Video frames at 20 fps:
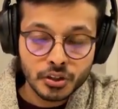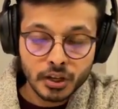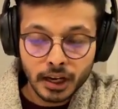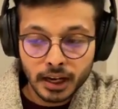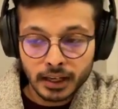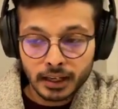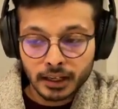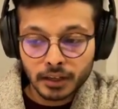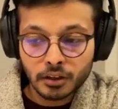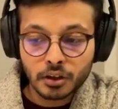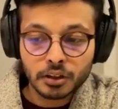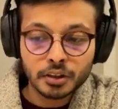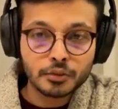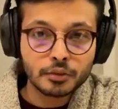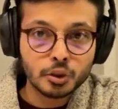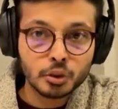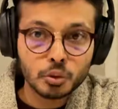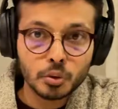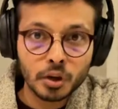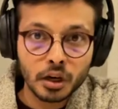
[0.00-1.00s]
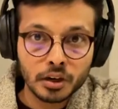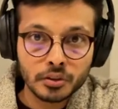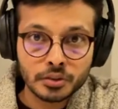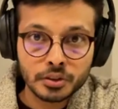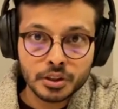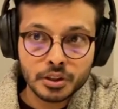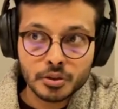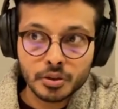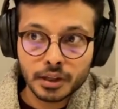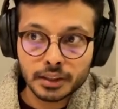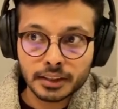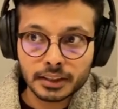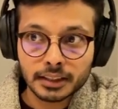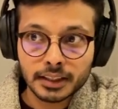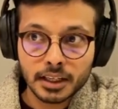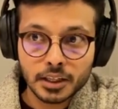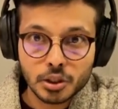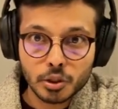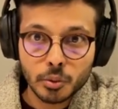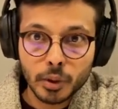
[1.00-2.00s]
and I got it for $200, so I think
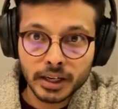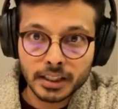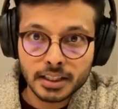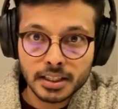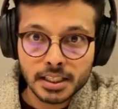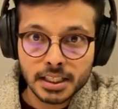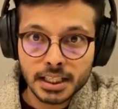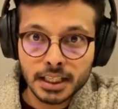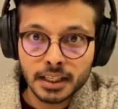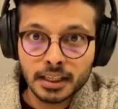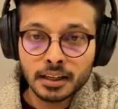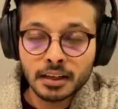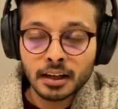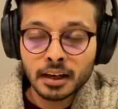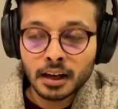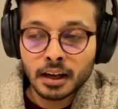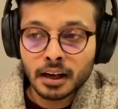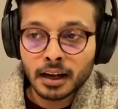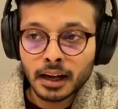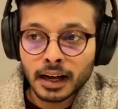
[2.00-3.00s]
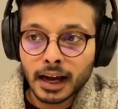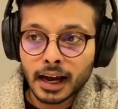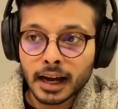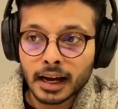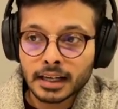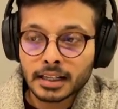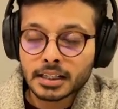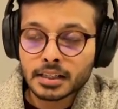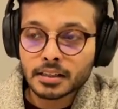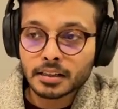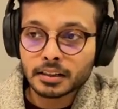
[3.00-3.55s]
that's quite a steal. And